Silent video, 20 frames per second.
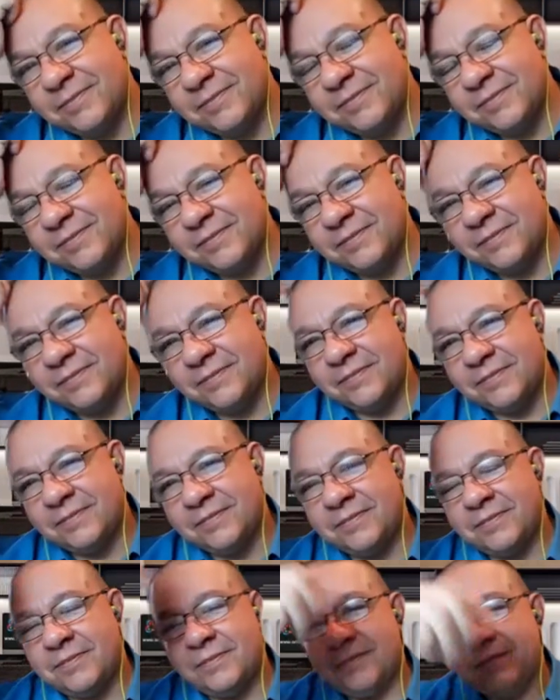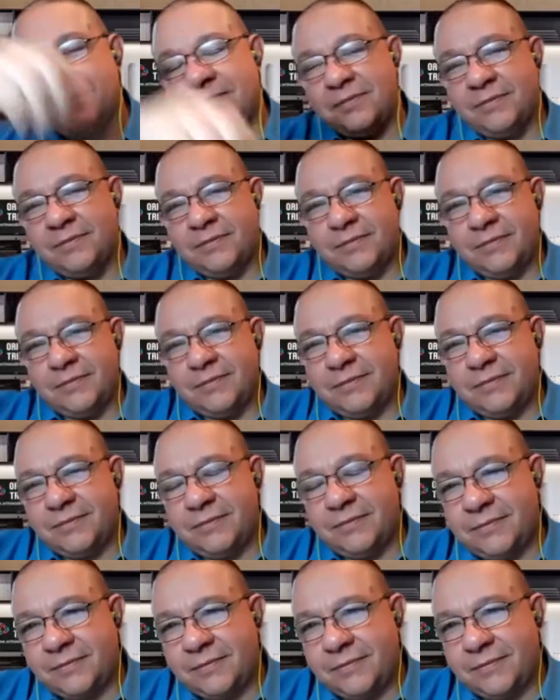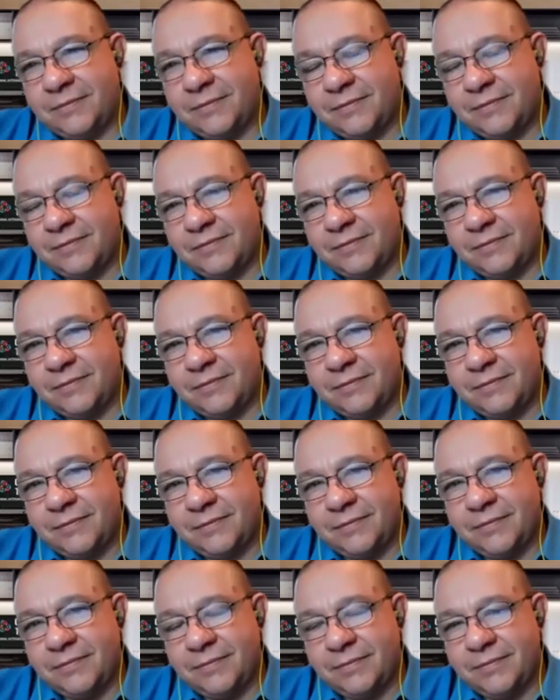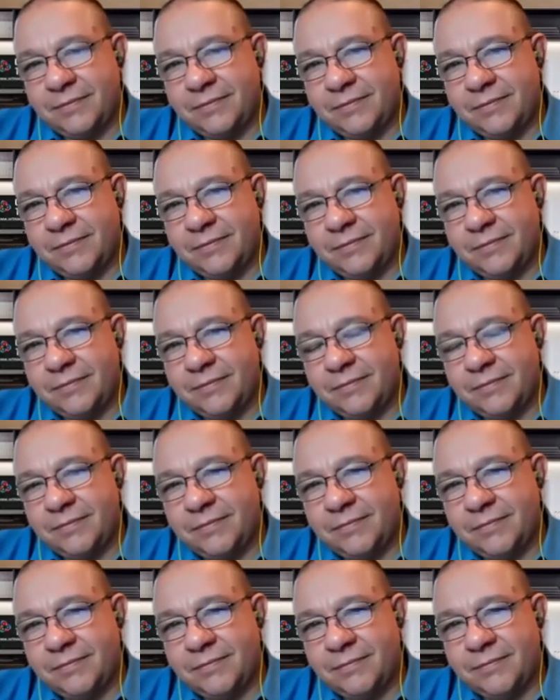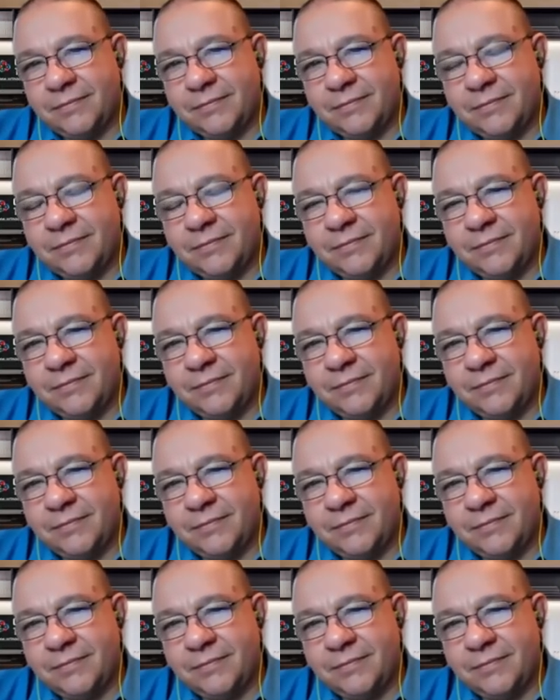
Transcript: This person isn't speaking.